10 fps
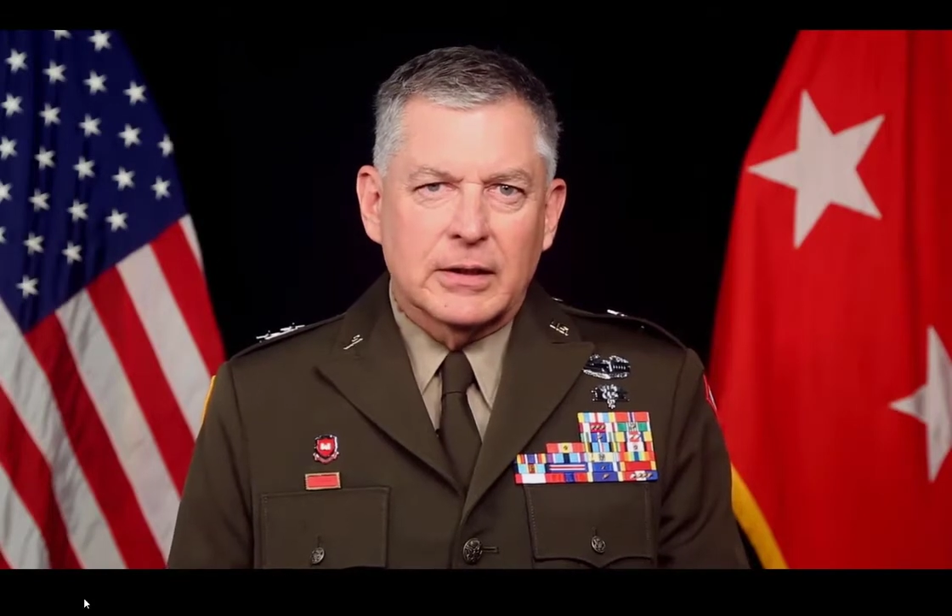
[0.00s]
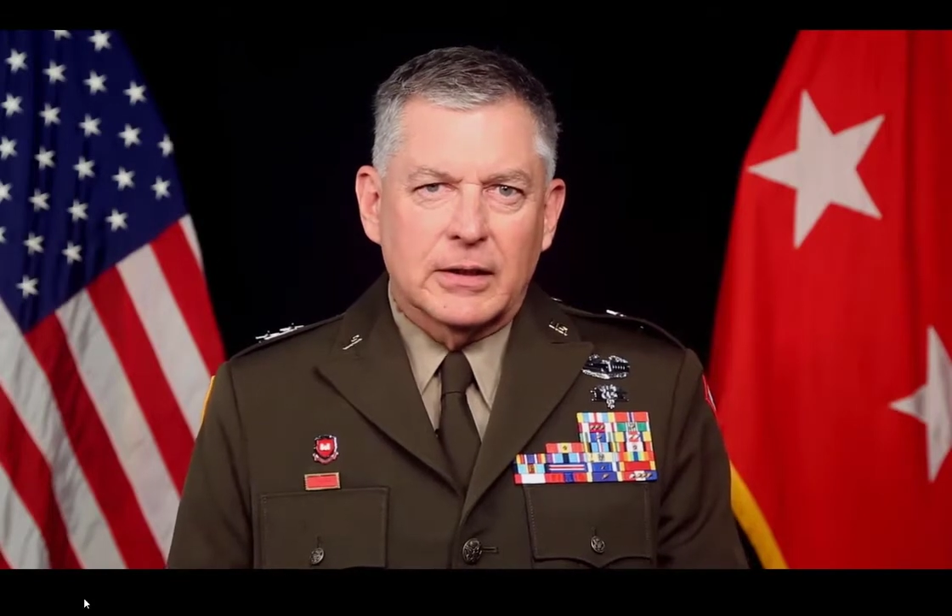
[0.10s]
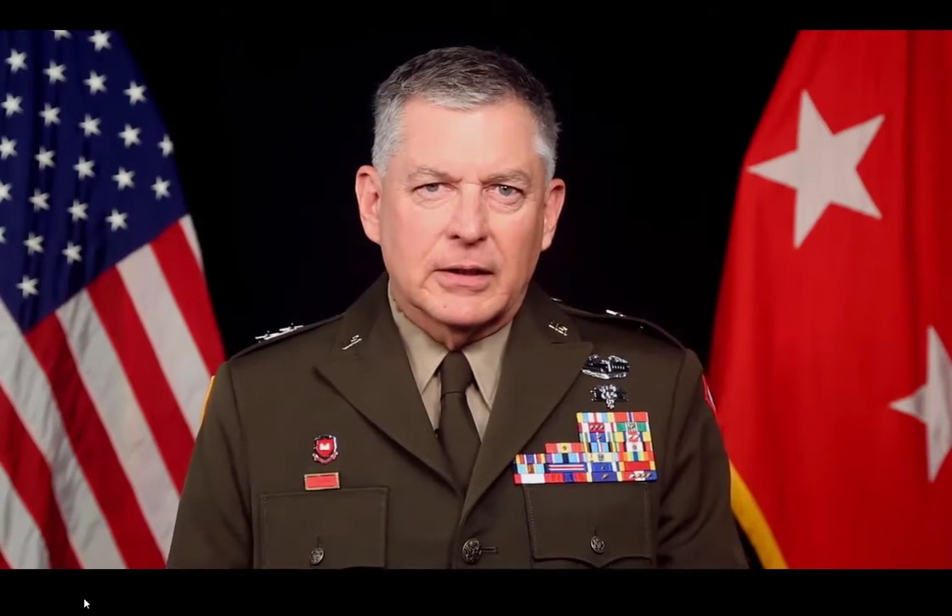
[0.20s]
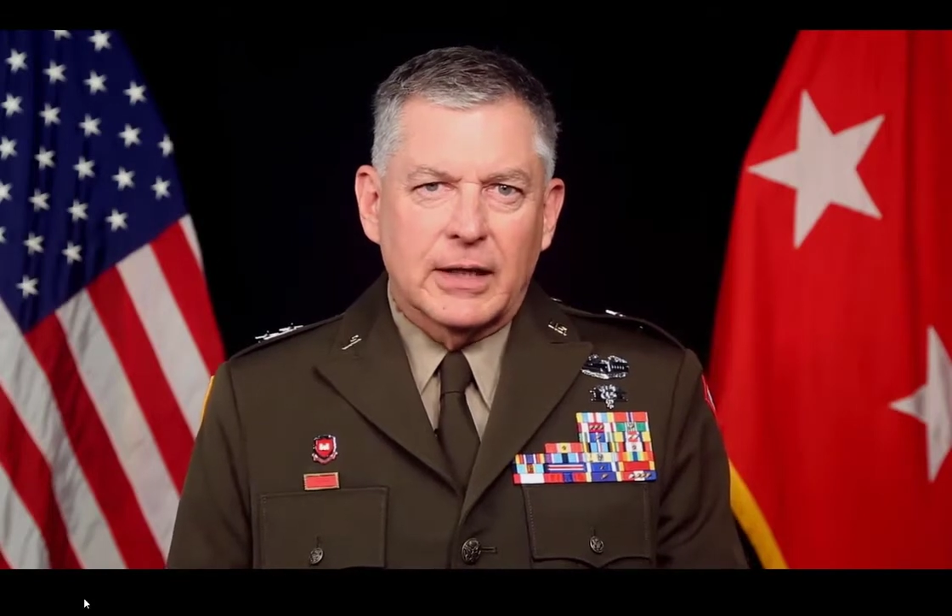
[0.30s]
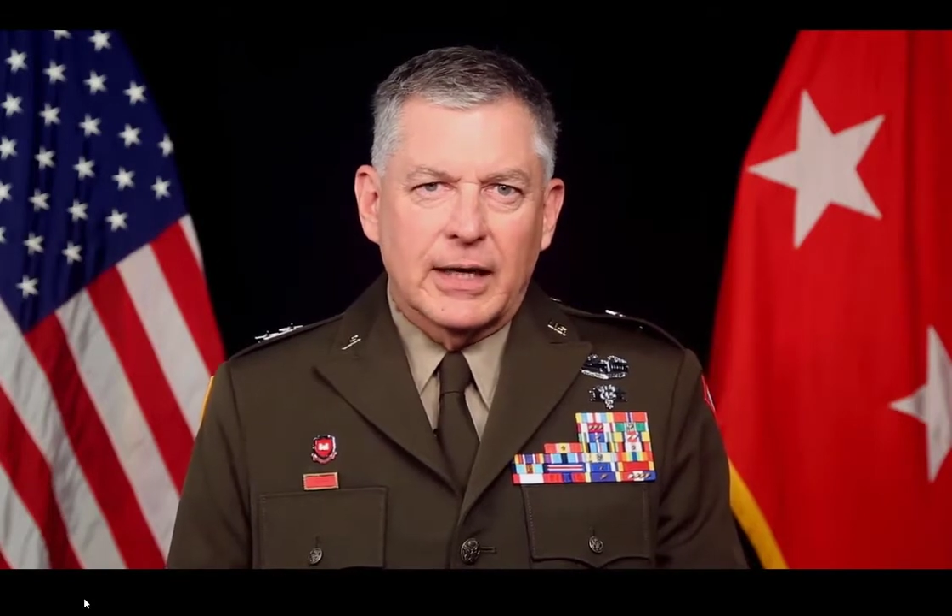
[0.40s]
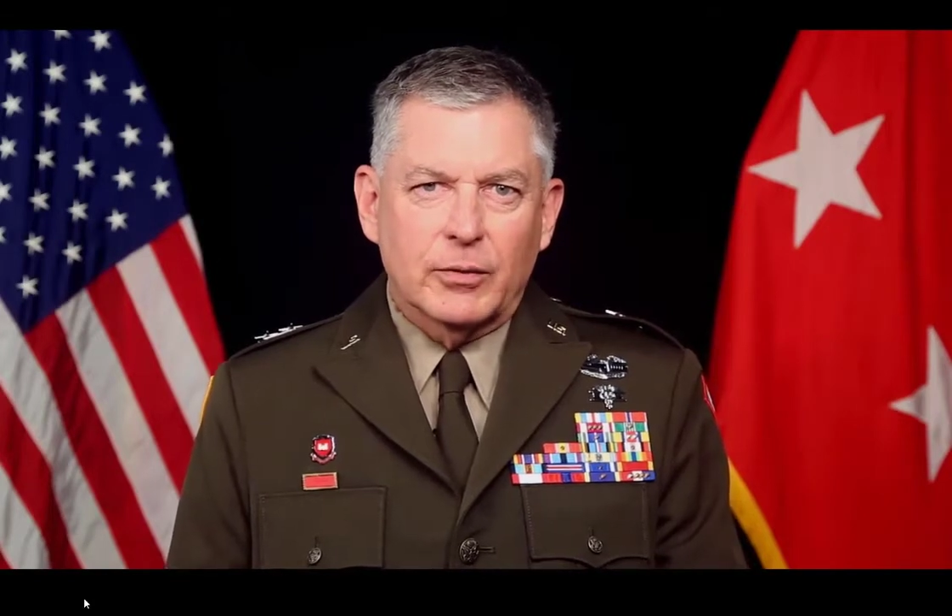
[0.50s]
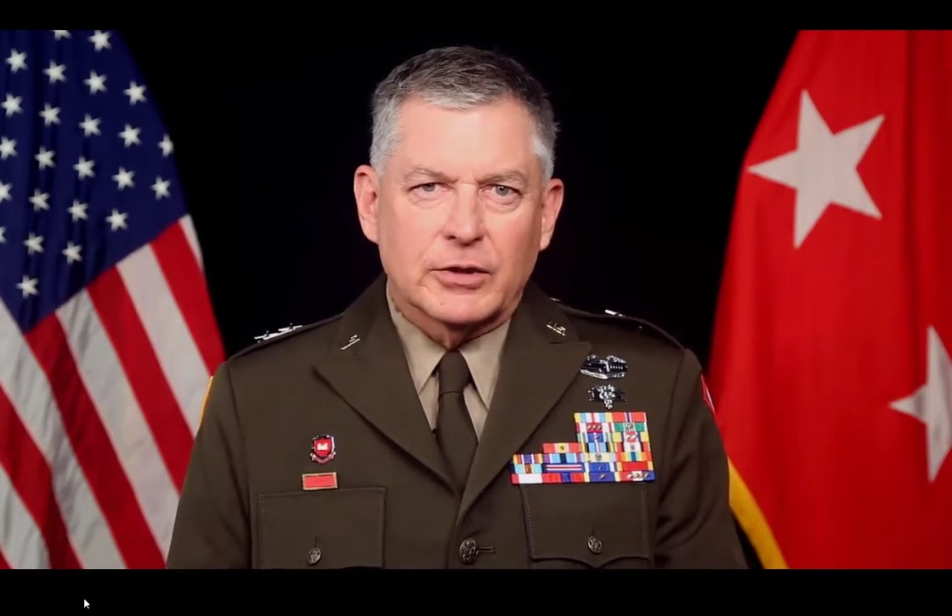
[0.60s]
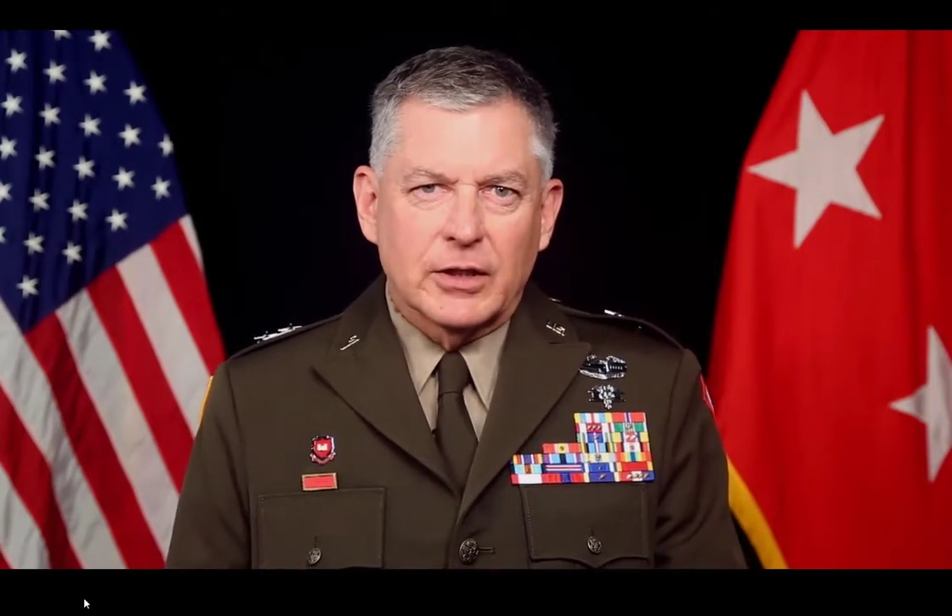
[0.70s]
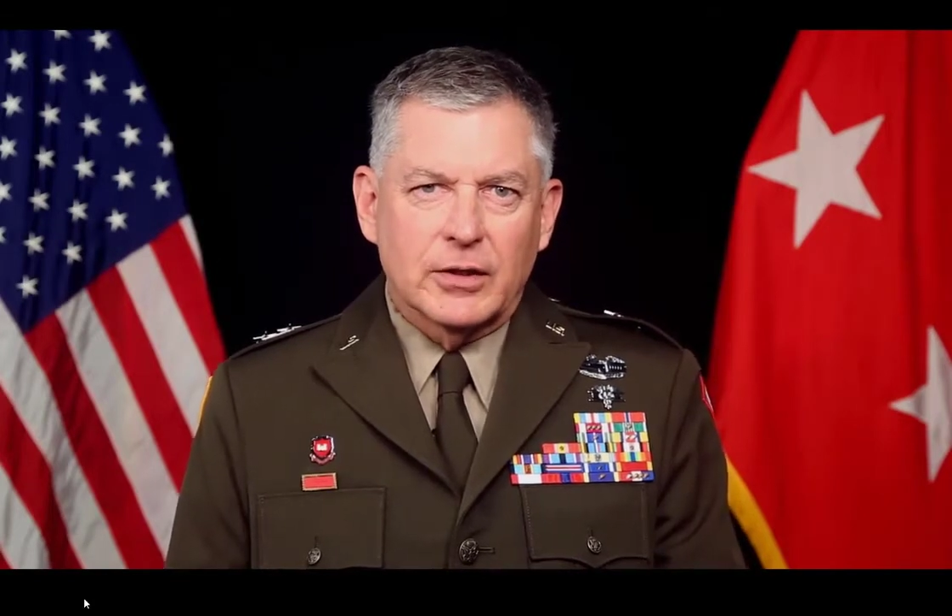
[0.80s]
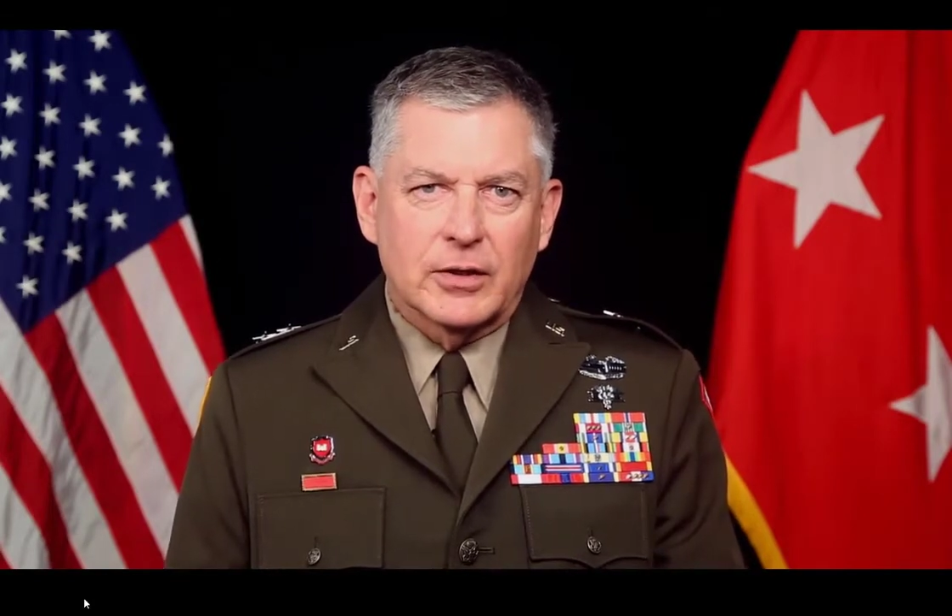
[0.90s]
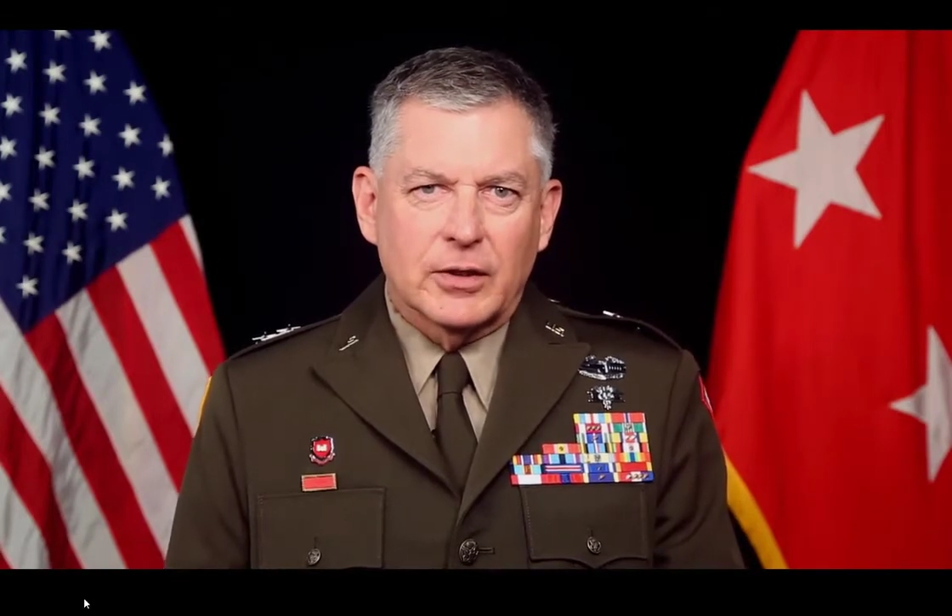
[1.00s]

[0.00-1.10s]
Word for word: Uh, I would tell you